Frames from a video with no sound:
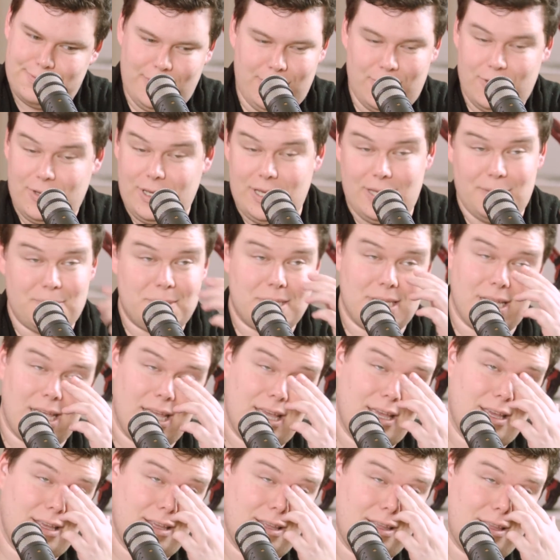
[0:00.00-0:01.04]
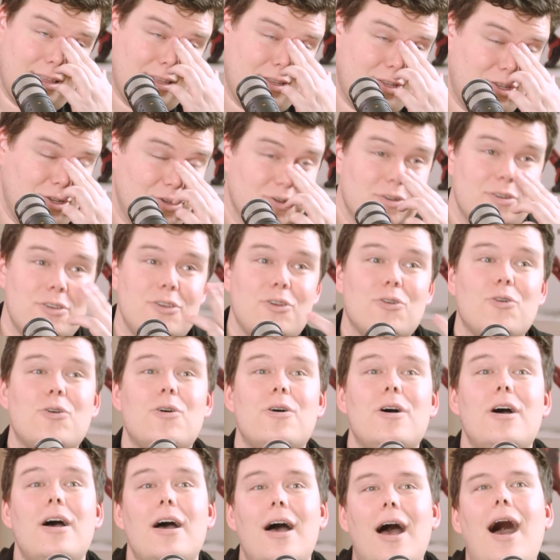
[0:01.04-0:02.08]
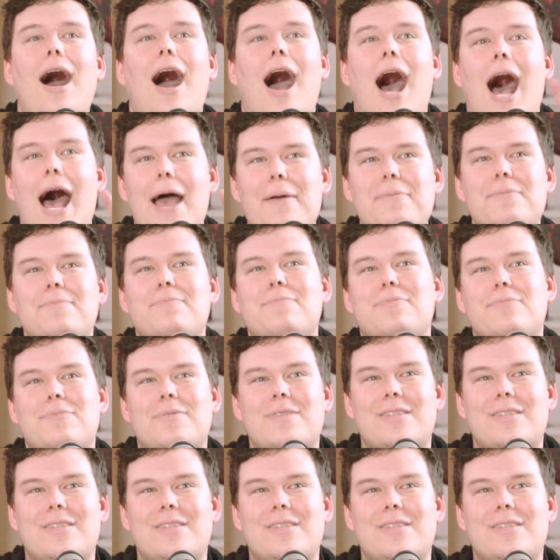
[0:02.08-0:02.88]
You keep saying I'm